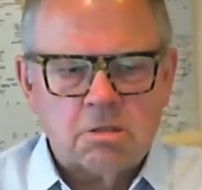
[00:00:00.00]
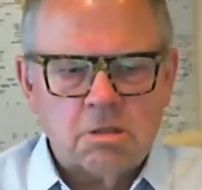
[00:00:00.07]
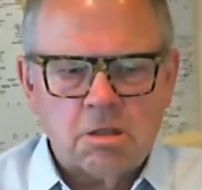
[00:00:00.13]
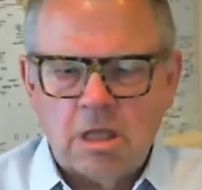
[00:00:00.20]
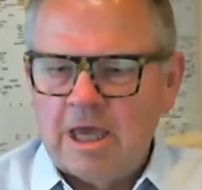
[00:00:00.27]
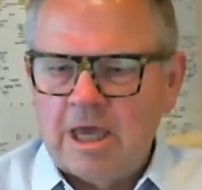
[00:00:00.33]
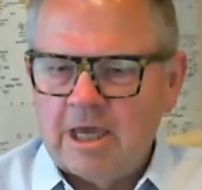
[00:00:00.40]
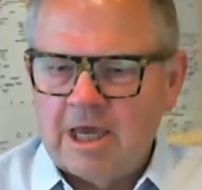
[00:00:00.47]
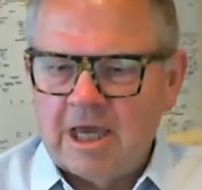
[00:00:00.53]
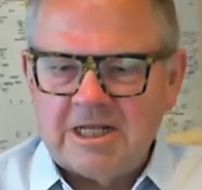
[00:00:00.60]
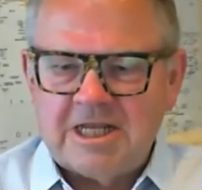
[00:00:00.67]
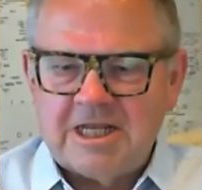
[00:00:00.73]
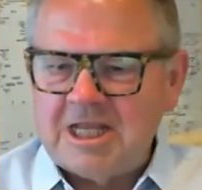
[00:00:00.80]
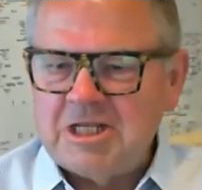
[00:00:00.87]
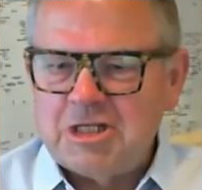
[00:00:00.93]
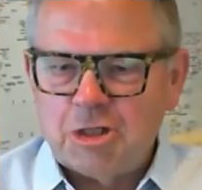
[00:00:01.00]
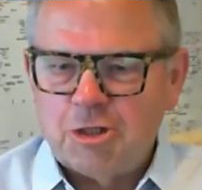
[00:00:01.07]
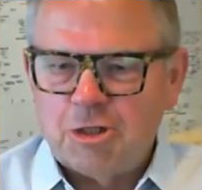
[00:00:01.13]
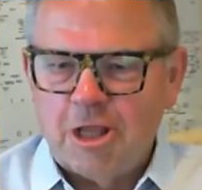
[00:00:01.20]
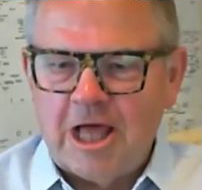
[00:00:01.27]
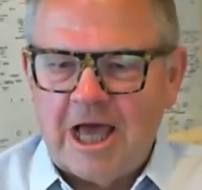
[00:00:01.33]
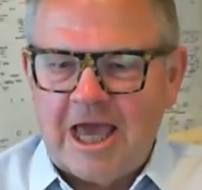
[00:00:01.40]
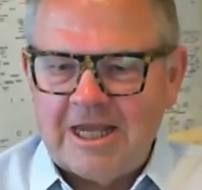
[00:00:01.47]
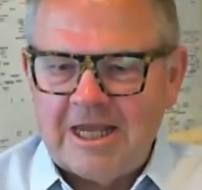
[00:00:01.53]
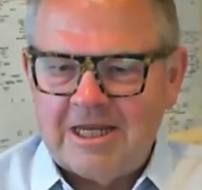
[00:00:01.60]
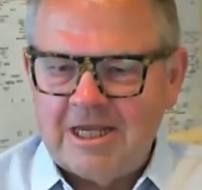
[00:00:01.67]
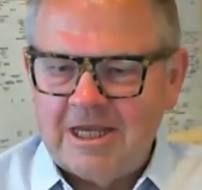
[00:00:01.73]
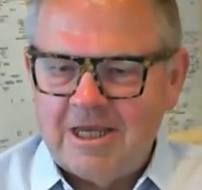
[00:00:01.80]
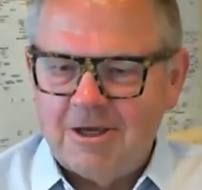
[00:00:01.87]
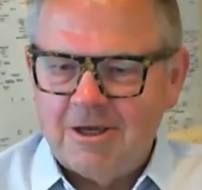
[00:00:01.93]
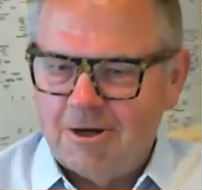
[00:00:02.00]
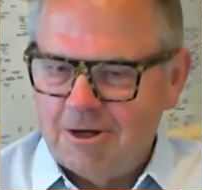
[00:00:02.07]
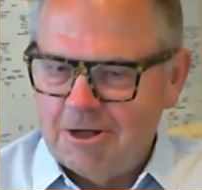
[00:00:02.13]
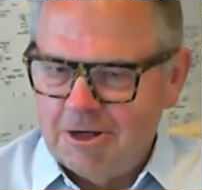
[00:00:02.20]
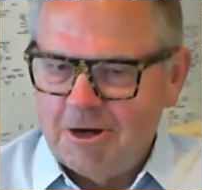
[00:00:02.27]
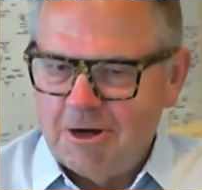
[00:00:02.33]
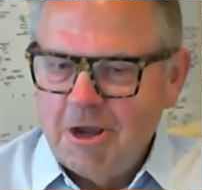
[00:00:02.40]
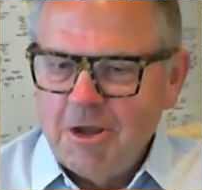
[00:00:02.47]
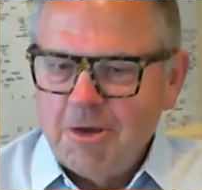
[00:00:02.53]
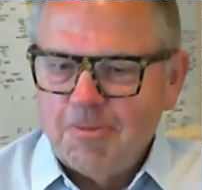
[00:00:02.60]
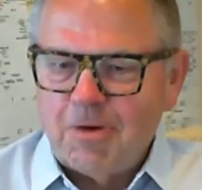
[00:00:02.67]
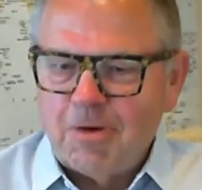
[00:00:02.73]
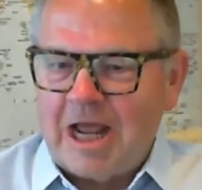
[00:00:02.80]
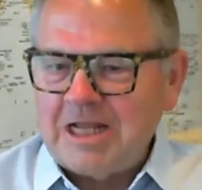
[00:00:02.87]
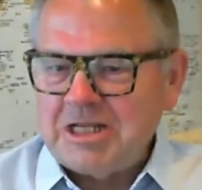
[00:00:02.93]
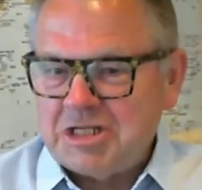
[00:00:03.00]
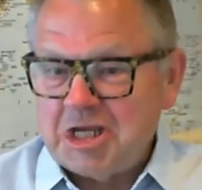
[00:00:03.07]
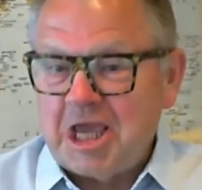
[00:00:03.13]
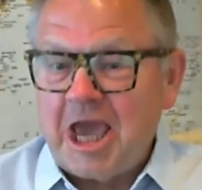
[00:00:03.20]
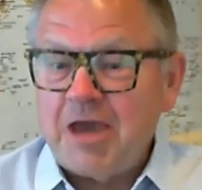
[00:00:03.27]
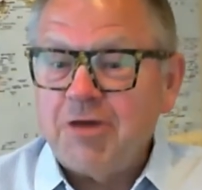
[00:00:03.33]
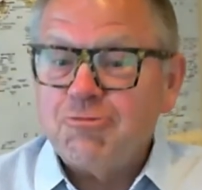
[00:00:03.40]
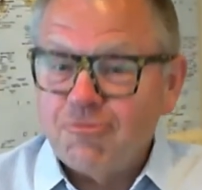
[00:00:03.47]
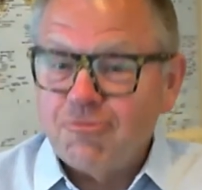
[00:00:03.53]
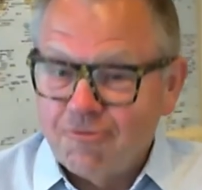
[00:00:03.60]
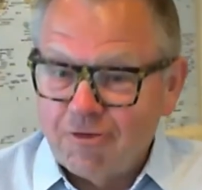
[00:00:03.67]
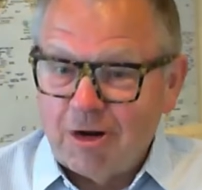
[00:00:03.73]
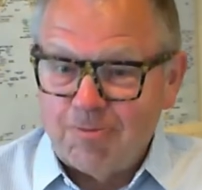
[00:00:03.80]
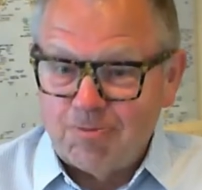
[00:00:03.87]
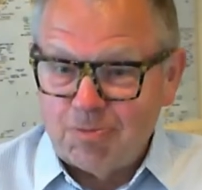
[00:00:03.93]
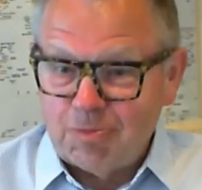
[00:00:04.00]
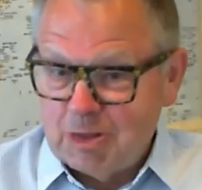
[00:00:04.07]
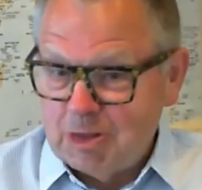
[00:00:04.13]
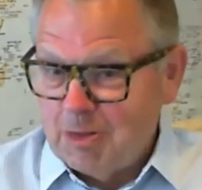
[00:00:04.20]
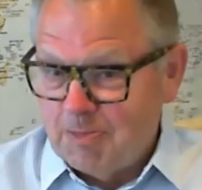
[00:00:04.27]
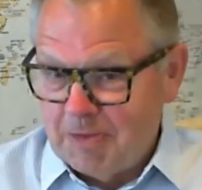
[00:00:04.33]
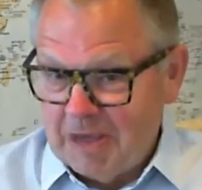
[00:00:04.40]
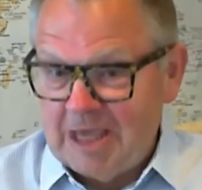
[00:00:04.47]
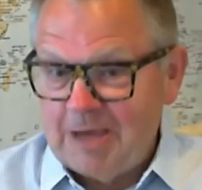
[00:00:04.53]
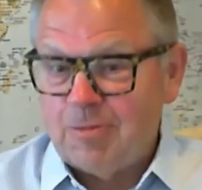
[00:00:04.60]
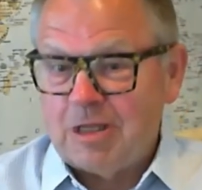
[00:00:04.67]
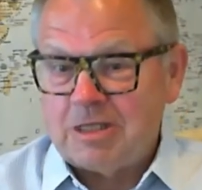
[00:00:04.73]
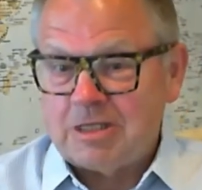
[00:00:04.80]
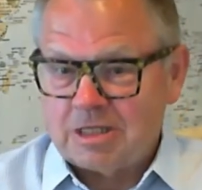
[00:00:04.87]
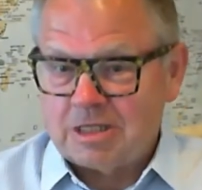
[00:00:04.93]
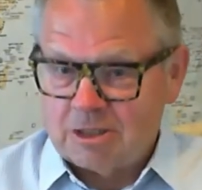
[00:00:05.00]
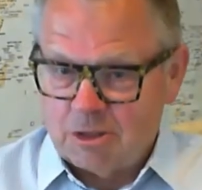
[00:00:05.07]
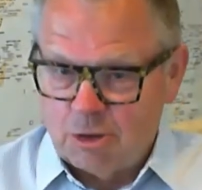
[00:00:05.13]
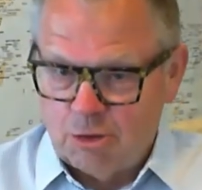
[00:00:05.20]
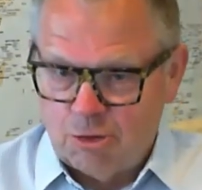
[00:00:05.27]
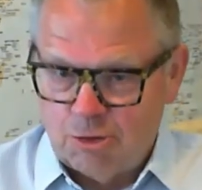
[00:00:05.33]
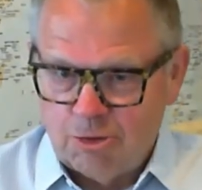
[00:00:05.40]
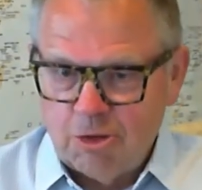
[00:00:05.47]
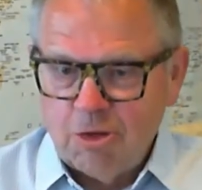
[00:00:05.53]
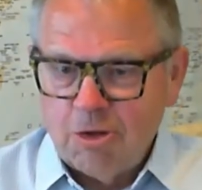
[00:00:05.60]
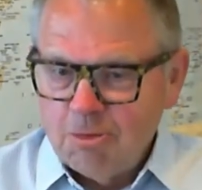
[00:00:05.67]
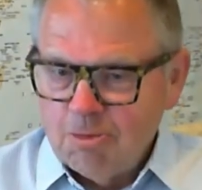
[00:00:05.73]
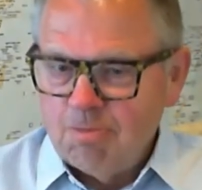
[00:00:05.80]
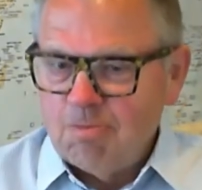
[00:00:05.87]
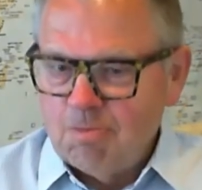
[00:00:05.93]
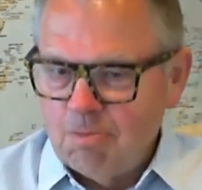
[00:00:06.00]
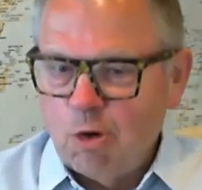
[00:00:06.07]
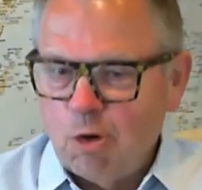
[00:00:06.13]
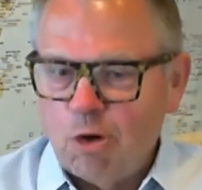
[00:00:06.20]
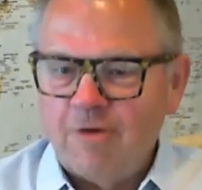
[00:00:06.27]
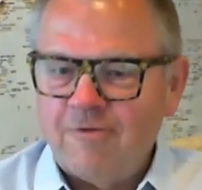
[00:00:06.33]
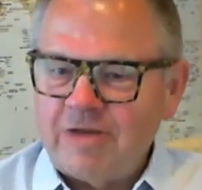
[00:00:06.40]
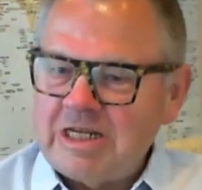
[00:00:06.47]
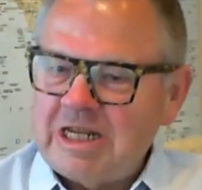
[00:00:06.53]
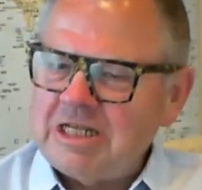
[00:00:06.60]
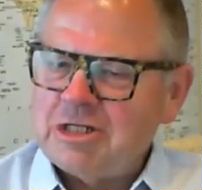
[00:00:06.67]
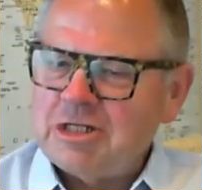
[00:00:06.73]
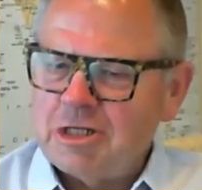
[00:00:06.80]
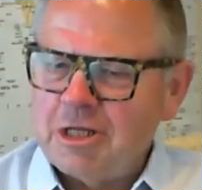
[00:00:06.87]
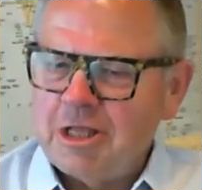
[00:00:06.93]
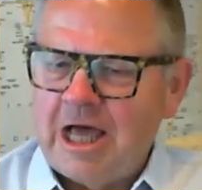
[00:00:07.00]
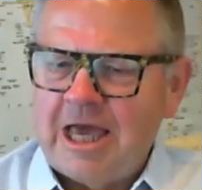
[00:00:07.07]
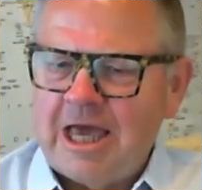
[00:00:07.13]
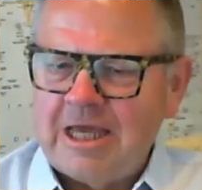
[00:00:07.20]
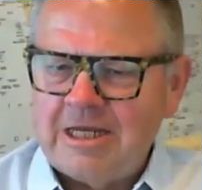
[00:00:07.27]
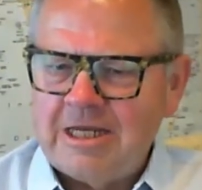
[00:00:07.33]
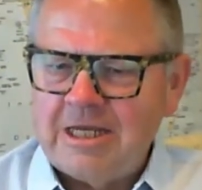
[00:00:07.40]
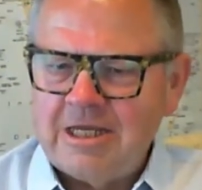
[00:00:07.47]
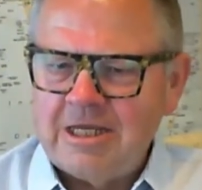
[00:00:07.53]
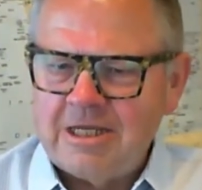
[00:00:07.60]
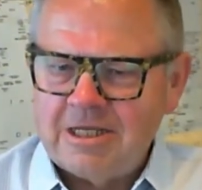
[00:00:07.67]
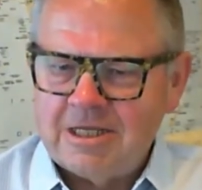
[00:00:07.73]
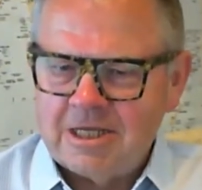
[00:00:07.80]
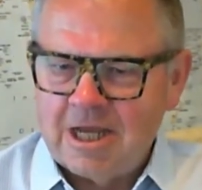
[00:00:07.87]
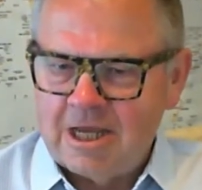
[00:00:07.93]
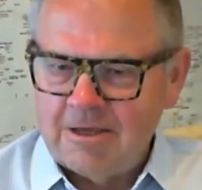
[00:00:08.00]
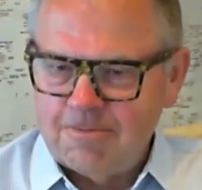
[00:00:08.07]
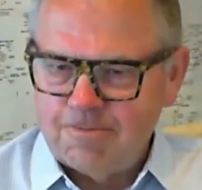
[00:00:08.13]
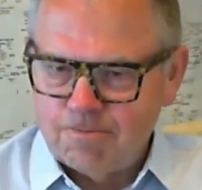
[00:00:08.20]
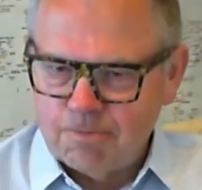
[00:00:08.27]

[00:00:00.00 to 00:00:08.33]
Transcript: like a digital ID, or you're branching out from the payments to more of a digital ID type.